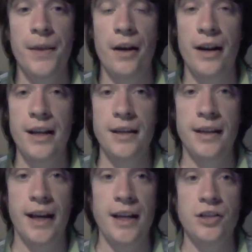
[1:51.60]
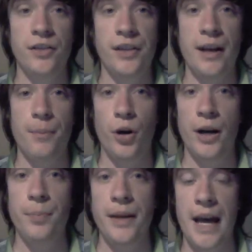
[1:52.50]
there are indications that it
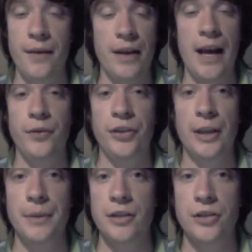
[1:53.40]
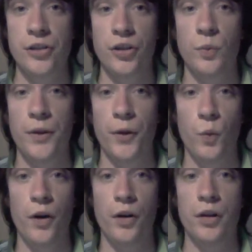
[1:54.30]
might be have something to do with the
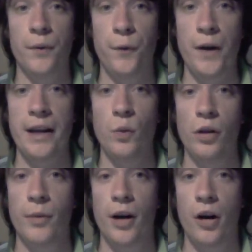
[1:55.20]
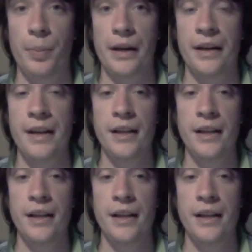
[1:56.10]
work of Fred and Wilma Hopper.